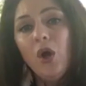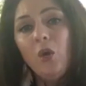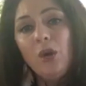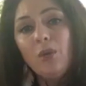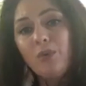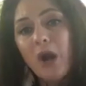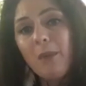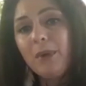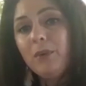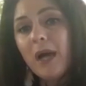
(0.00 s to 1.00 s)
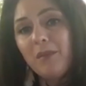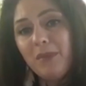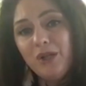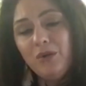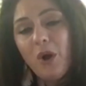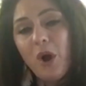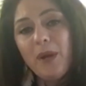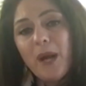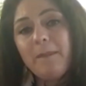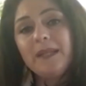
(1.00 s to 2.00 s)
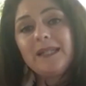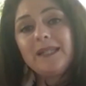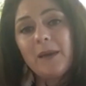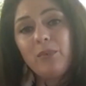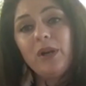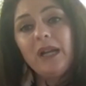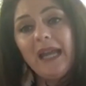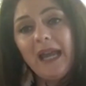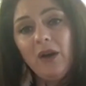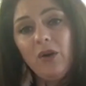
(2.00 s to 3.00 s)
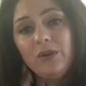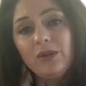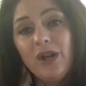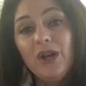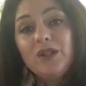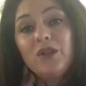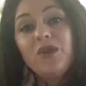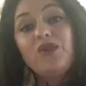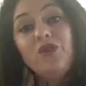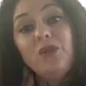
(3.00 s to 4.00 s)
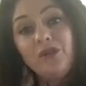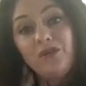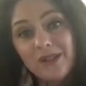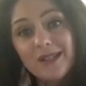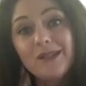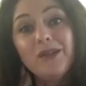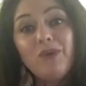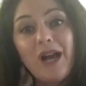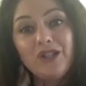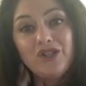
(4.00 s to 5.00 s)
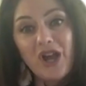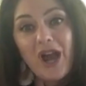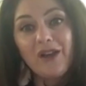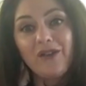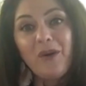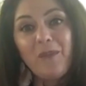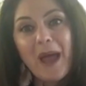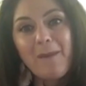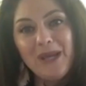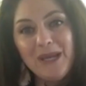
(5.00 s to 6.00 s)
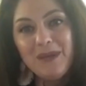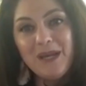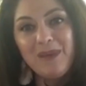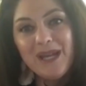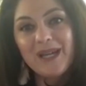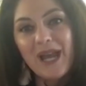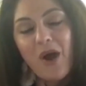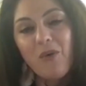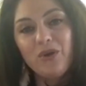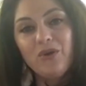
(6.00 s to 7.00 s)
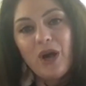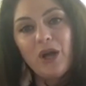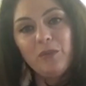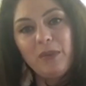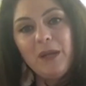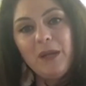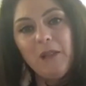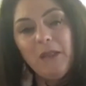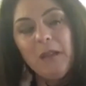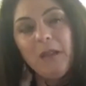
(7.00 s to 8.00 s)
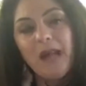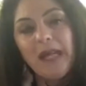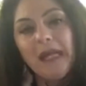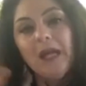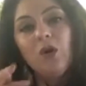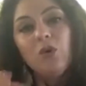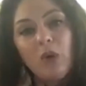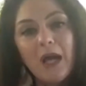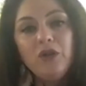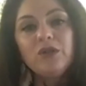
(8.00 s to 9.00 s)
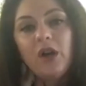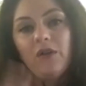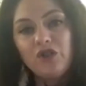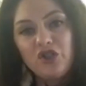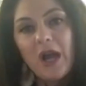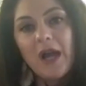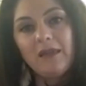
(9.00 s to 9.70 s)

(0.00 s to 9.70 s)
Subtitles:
we would probably recommend you open up a separate account so that you can physically write a check from that PPP account where you got your PPP money. Write yourself a check